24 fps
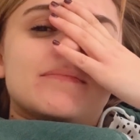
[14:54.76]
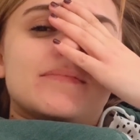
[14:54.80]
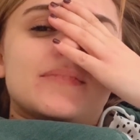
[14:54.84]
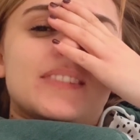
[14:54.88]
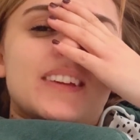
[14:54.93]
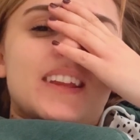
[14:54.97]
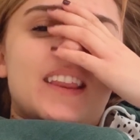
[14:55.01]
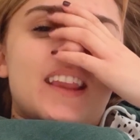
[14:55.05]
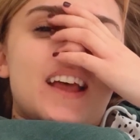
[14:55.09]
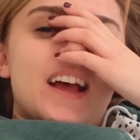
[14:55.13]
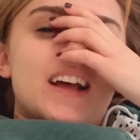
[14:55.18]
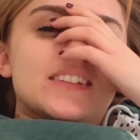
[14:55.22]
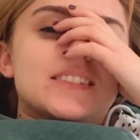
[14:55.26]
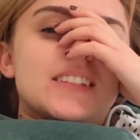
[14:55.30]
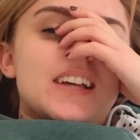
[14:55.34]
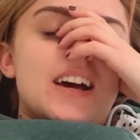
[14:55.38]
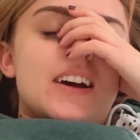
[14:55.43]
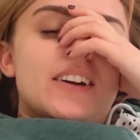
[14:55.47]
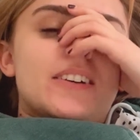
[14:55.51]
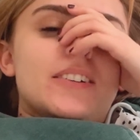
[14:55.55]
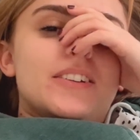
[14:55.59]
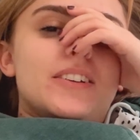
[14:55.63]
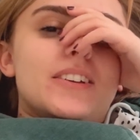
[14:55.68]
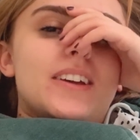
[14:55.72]
And that's
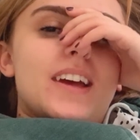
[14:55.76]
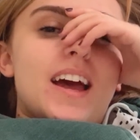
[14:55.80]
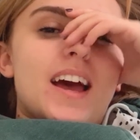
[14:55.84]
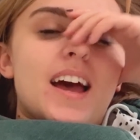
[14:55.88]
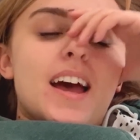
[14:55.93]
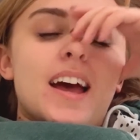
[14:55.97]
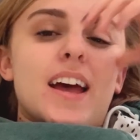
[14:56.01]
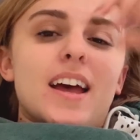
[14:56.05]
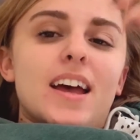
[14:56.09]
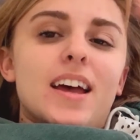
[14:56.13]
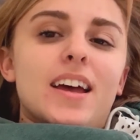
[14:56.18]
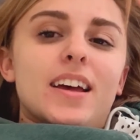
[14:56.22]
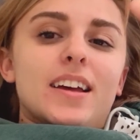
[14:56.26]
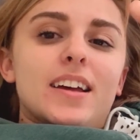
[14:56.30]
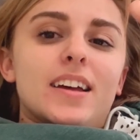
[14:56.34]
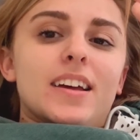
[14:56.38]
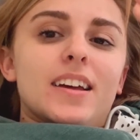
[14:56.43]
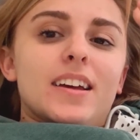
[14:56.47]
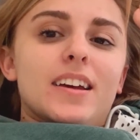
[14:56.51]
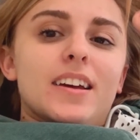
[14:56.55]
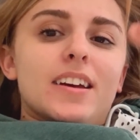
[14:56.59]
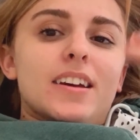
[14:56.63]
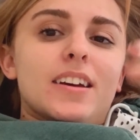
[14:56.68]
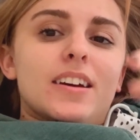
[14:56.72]
how you get
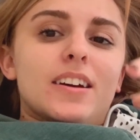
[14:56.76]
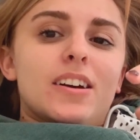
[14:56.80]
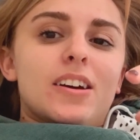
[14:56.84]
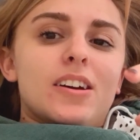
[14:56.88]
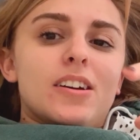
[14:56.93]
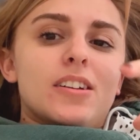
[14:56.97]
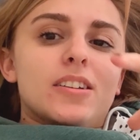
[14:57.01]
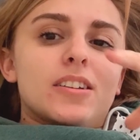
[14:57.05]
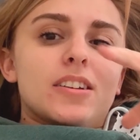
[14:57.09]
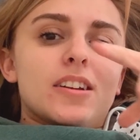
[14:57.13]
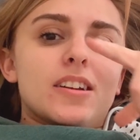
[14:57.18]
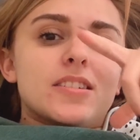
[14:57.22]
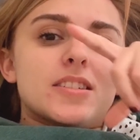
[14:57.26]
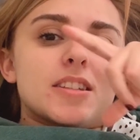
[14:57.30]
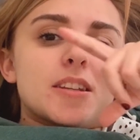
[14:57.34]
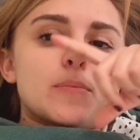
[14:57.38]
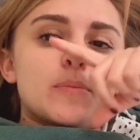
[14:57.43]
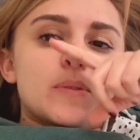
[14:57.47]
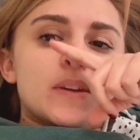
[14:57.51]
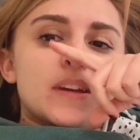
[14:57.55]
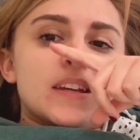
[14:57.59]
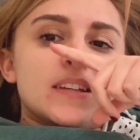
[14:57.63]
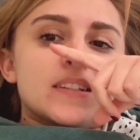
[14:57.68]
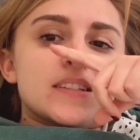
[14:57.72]
a
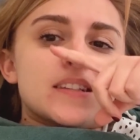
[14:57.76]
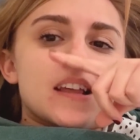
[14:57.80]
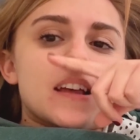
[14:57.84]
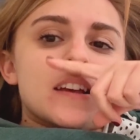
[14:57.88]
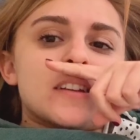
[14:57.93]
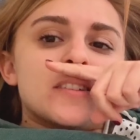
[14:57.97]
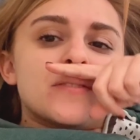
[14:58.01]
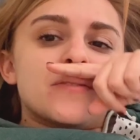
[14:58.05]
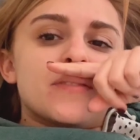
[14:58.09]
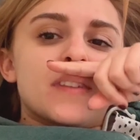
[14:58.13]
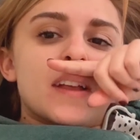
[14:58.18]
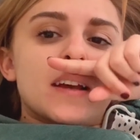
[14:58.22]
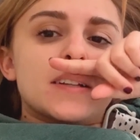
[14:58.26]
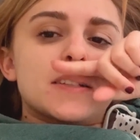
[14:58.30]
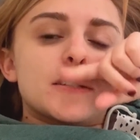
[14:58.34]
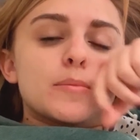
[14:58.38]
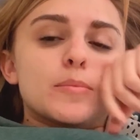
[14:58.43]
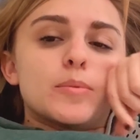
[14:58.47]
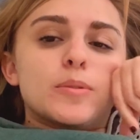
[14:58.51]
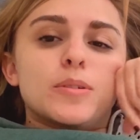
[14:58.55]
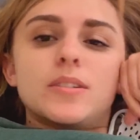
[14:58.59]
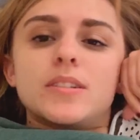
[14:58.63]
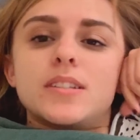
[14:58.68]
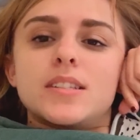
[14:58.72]
colonoscopy /
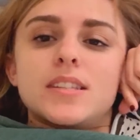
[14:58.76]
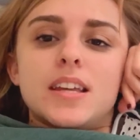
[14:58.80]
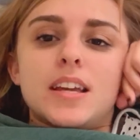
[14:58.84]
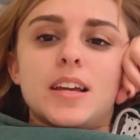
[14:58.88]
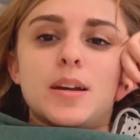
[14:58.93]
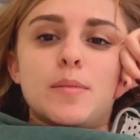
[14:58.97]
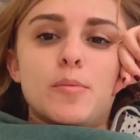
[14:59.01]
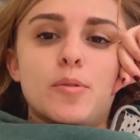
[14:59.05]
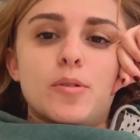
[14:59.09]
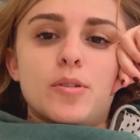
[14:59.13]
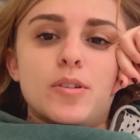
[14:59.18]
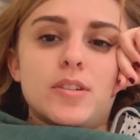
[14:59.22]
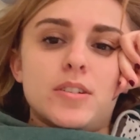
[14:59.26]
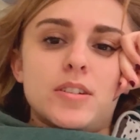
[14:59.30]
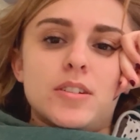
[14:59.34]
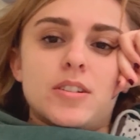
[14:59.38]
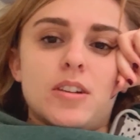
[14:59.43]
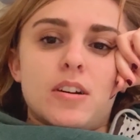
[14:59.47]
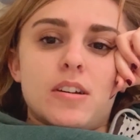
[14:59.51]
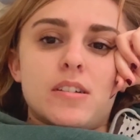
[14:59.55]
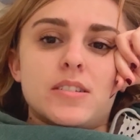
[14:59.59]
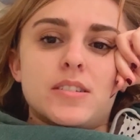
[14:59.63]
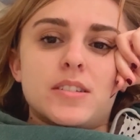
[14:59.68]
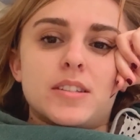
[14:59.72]
flexible
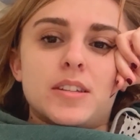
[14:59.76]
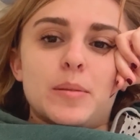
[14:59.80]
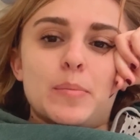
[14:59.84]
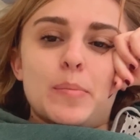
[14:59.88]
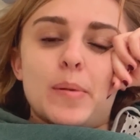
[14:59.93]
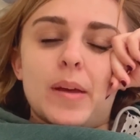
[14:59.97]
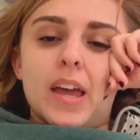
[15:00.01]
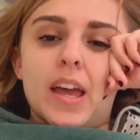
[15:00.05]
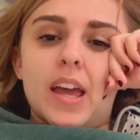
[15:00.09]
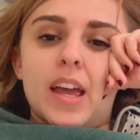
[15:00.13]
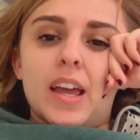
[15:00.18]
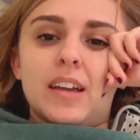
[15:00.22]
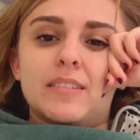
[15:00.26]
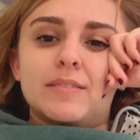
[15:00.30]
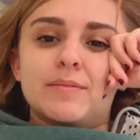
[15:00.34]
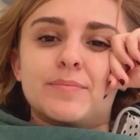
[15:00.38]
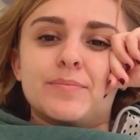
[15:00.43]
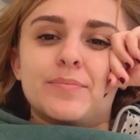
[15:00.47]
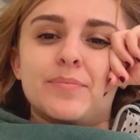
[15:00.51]
sigmoidoscopy.